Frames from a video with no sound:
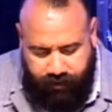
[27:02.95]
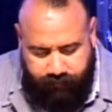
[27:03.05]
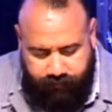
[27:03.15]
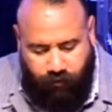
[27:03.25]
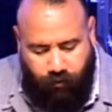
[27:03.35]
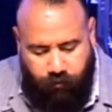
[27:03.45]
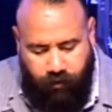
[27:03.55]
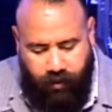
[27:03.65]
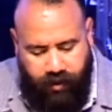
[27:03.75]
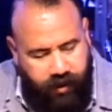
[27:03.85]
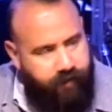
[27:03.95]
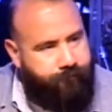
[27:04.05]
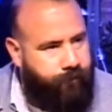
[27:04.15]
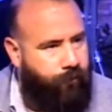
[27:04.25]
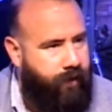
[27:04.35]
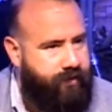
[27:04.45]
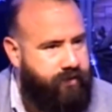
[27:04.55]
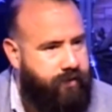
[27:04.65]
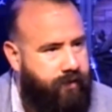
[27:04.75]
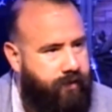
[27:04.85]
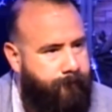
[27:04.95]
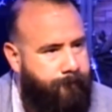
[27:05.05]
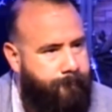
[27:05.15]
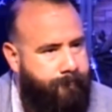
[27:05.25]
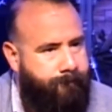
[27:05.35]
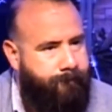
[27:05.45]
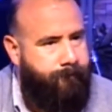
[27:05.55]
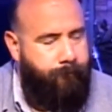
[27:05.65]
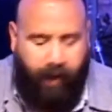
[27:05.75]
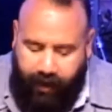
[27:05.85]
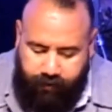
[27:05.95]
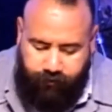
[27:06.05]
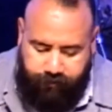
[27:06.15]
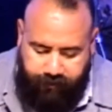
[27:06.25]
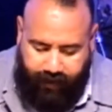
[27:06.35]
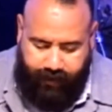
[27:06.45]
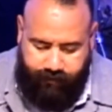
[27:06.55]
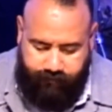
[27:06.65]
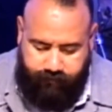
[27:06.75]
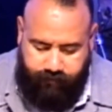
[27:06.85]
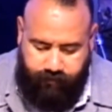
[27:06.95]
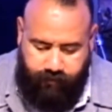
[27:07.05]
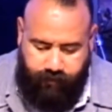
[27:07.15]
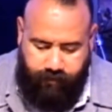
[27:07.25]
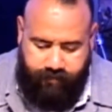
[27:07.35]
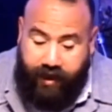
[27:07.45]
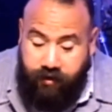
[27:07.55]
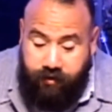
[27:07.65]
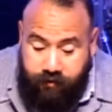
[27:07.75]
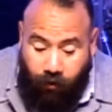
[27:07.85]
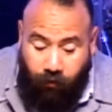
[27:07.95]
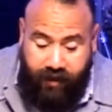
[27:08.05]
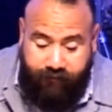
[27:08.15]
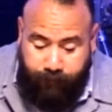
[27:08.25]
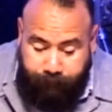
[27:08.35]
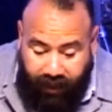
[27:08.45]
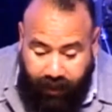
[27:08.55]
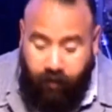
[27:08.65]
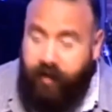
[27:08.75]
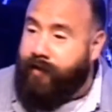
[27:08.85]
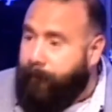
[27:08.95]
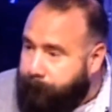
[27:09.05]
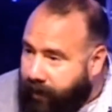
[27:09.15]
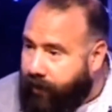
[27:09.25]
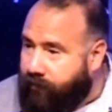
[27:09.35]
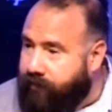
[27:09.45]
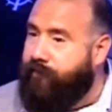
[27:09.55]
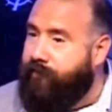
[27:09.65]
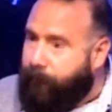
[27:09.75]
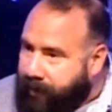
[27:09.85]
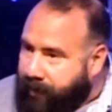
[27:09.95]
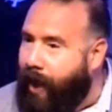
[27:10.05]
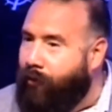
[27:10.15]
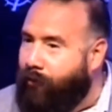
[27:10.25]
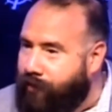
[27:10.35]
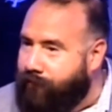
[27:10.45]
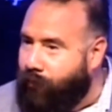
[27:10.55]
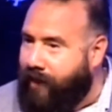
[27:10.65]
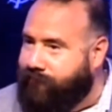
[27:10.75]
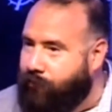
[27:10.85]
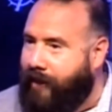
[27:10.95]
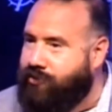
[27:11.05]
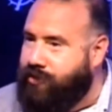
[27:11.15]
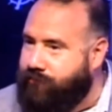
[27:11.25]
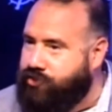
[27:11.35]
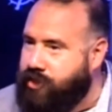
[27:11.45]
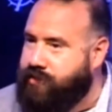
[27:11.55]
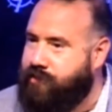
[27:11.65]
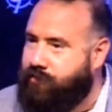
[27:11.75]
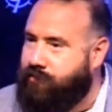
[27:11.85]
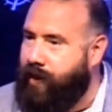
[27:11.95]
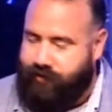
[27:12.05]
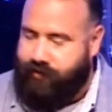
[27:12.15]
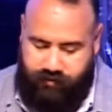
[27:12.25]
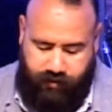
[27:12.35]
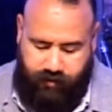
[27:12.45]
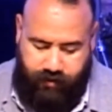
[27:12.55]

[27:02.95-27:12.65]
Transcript: be so influenced by other things that don't even pale in comparison to the power of the resurrection of Jesus Christ.